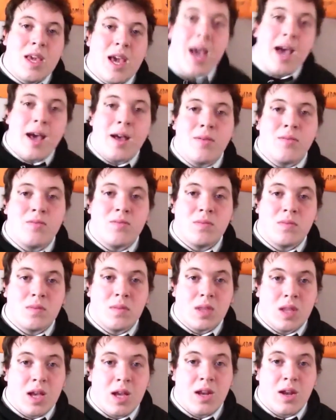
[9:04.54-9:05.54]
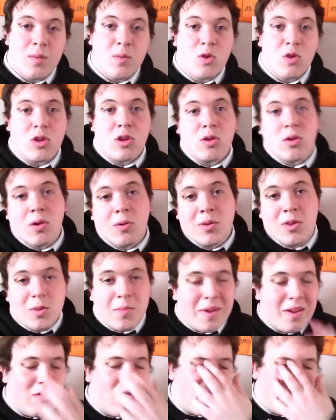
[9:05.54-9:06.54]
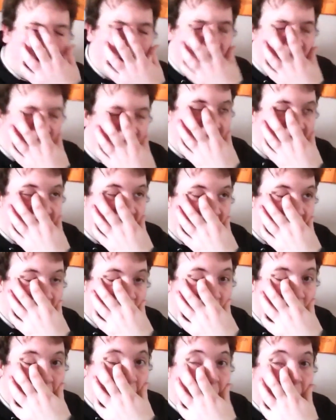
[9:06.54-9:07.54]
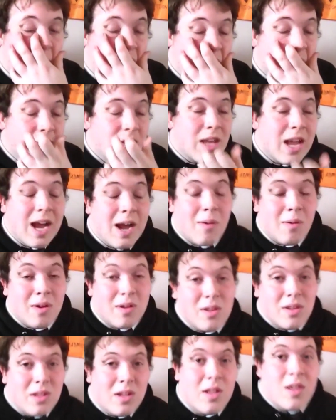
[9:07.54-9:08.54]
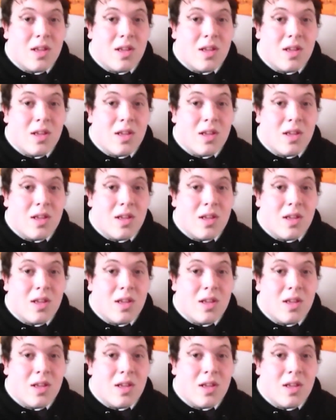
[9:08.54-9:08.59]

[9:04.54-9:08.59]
yeah. And I'm also going to be revising in the second half of the hour.